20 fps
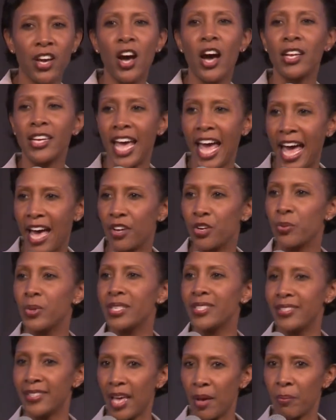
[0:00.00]
on how to
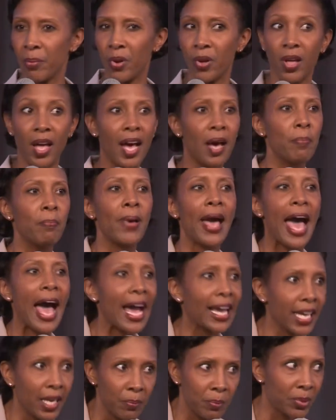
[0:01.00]
assemble a
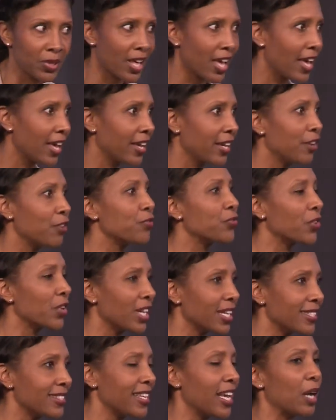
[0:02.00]
pack and play, for
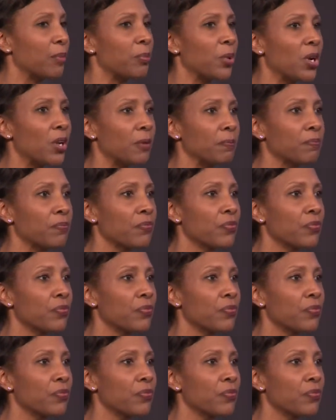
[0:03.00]
example?